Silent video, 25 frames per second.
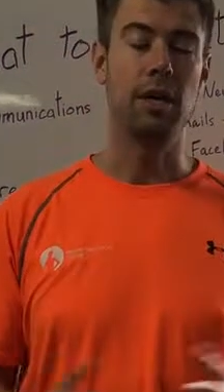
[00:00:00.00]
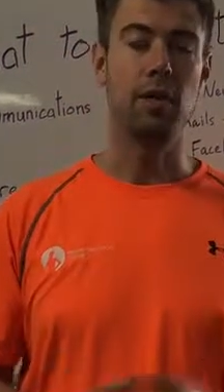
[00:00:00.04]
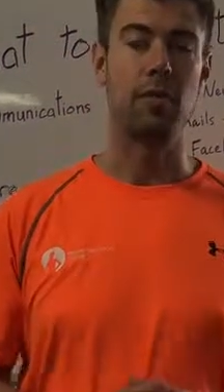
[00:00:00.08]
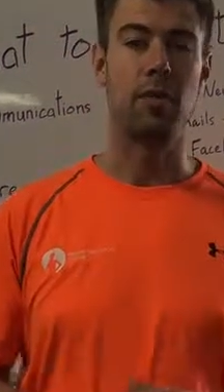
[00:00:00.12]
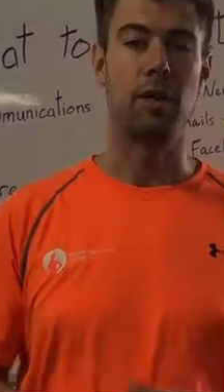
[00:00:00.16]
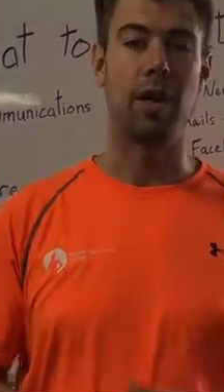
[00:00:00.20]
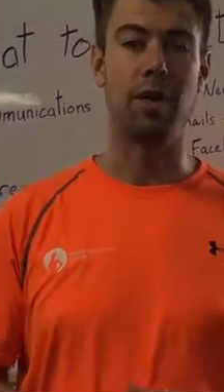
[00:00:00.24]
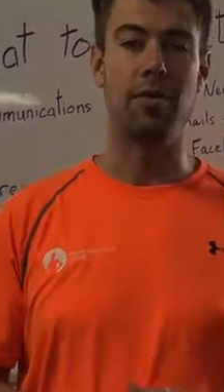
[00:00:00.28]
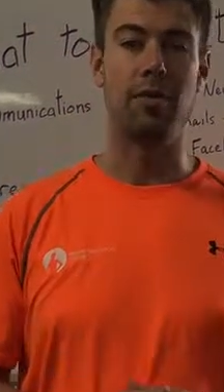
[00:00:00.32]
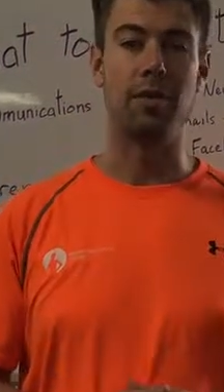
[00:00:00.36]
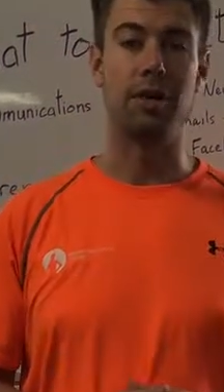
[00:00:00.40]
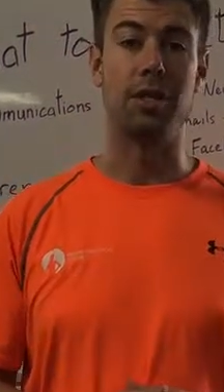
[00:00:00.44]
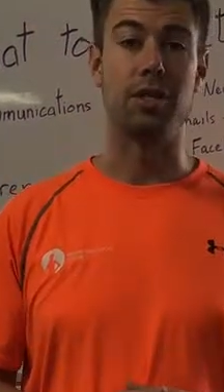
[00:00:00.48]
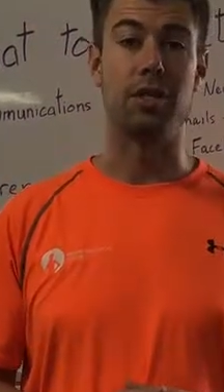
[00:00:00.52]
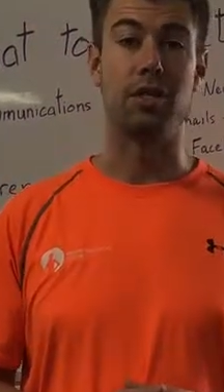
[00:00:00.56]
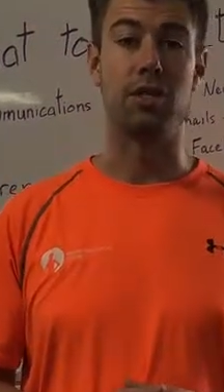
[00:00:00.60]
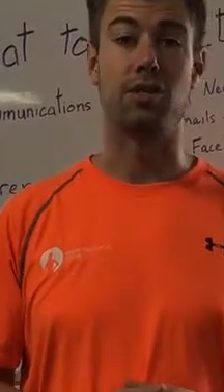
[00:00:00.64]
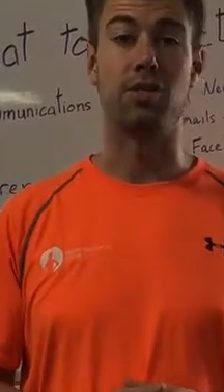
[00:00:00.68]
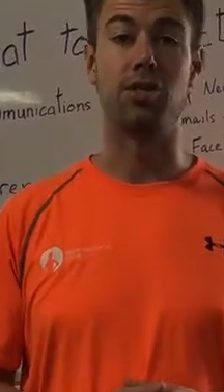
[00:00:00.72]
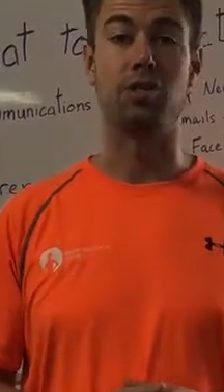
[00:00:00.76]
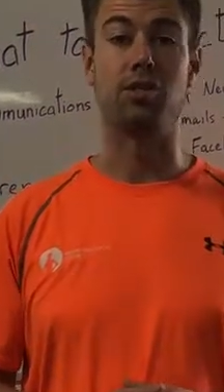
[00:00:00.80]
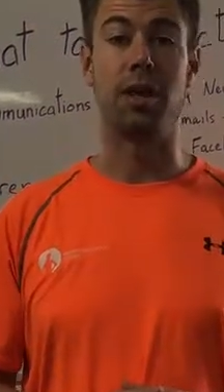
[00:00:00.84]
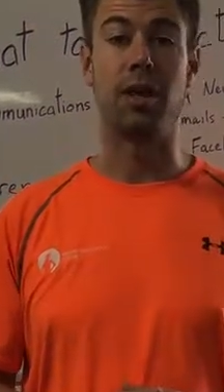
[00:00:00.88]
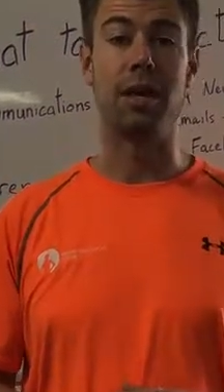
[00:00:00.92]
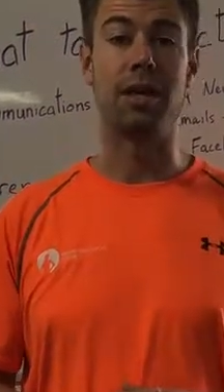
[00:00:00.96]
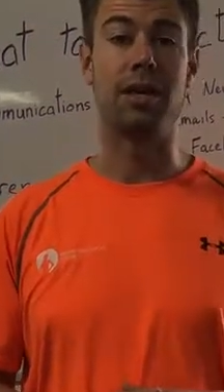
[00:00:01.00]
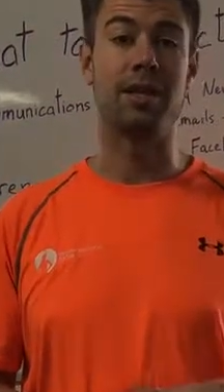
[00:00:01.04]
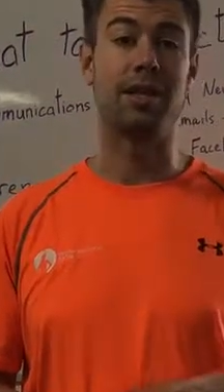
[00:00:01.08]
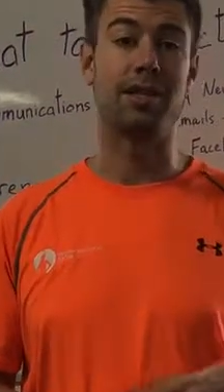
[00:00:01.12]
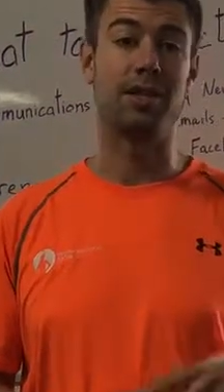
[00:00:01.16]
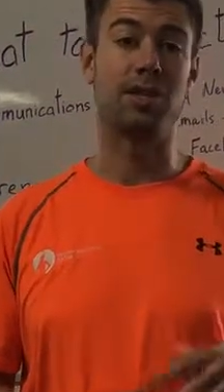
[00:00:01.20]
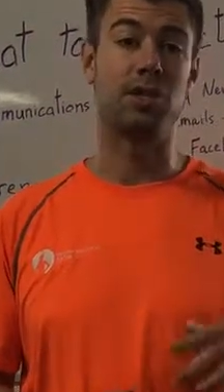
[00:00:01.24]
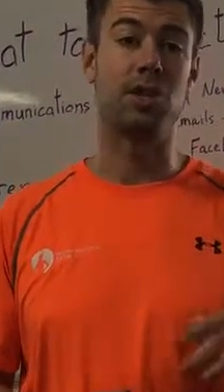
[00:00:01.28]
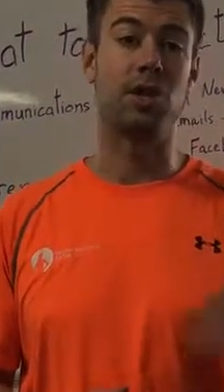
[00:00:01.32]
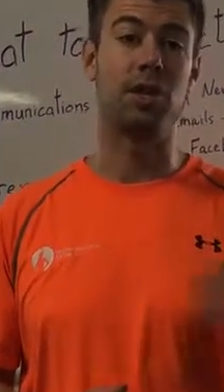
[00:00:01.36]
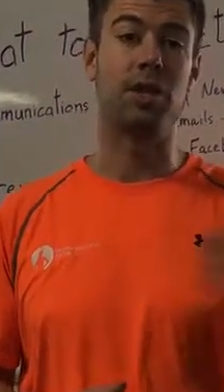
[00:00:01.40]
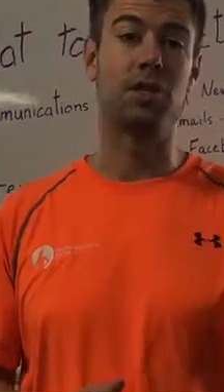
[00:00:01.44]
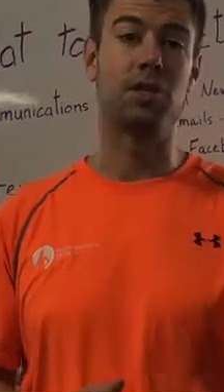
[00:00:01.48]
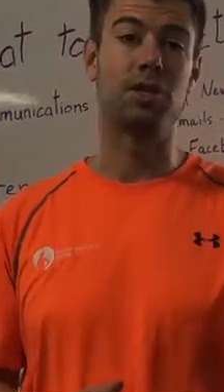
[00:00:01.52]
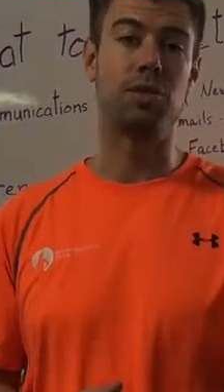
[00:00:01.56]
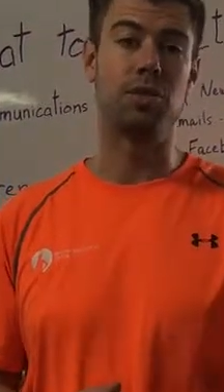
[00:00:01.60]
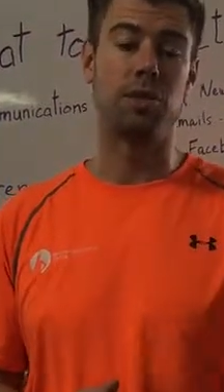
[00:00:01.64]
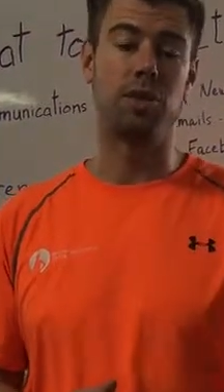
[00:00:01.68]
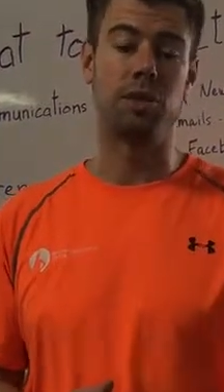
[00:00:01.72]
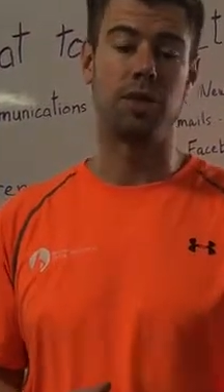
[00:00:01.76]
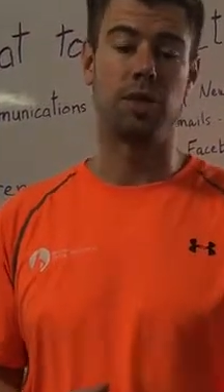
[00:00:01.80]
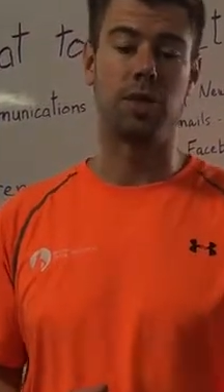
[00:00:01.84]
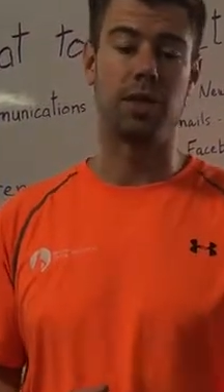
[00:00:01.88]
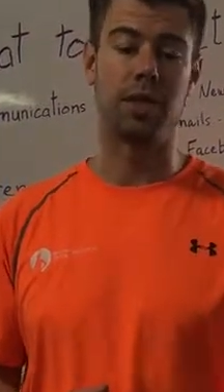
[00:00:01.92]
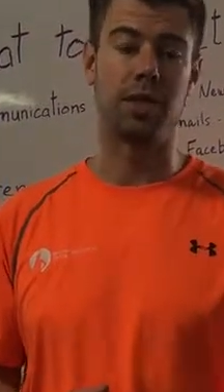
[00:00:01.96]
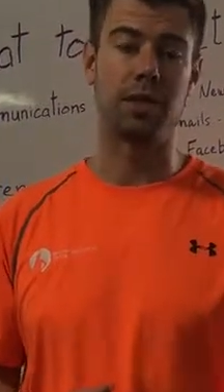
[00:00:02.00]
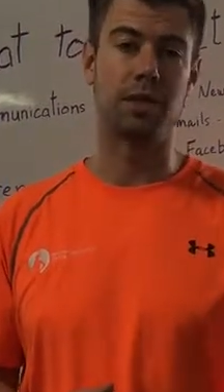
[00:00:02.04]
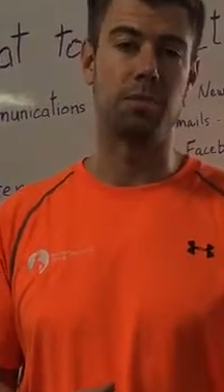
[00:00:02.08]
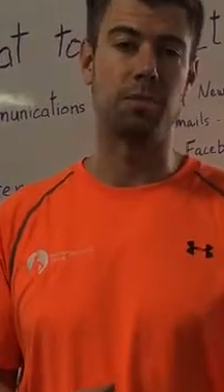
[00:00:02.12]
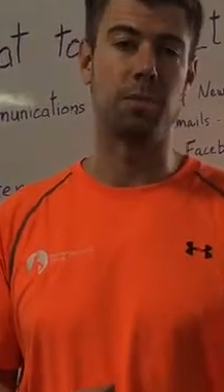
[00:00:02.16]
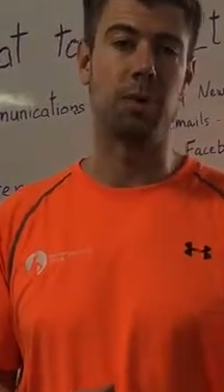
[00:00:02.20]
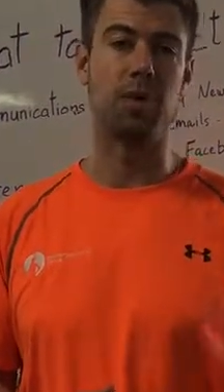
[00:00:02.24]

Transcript: whatever it is, your strength is starting to increase.